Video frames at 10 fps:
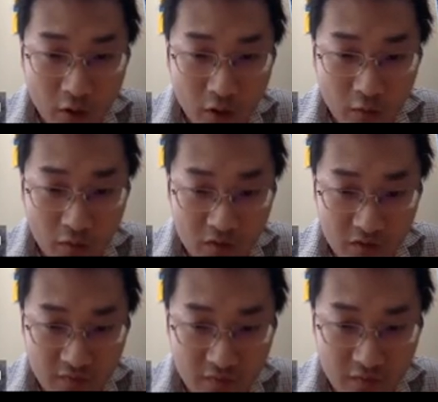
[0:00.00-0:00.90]

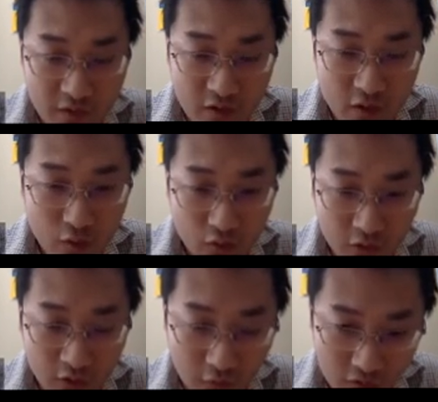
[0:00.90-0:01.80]
almost equal,
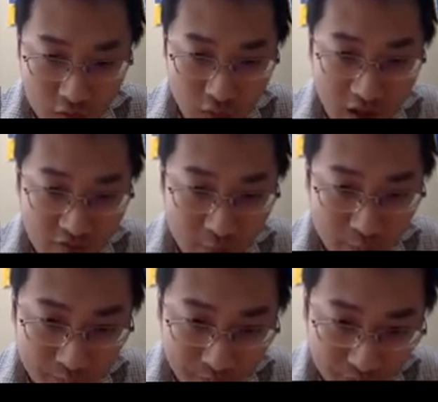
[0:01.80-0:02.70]
close to
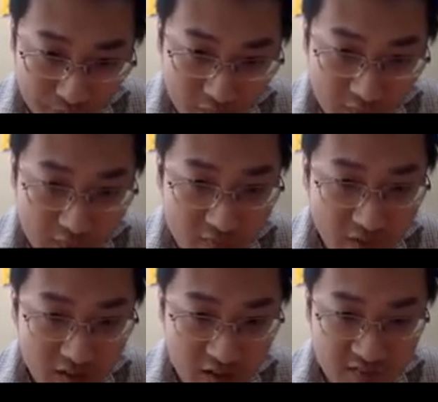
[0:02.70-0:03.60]
alpha.
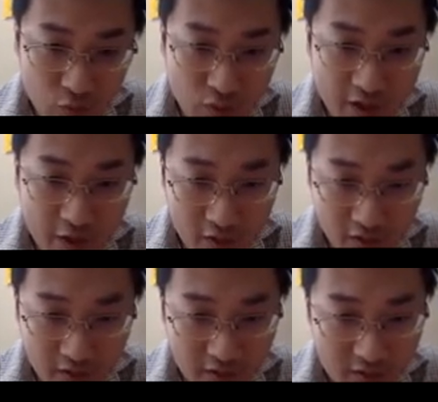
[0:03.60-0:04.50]
That is the regular
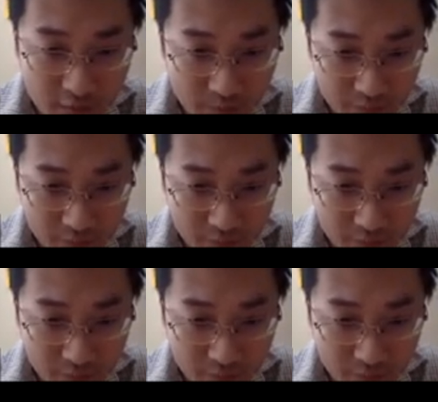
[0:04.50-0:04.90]
case.